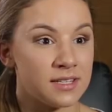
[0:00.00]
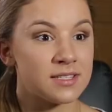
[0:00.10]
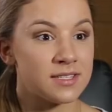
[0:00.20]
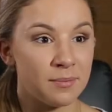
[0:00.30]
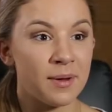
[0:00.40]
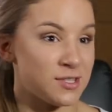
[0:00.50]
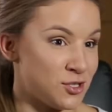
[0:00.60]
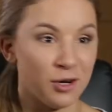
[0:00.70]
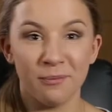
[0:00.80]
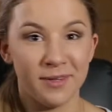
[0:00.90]
It's the
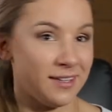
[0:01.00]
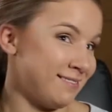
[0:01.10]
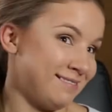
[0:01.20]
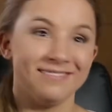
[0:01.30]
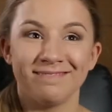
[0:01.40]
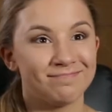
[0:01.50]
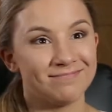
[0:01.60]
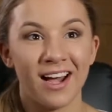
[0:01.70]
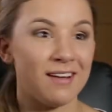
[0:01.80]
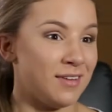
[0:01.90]
best job that
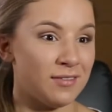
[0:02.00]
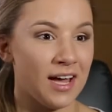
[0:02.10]
I've ever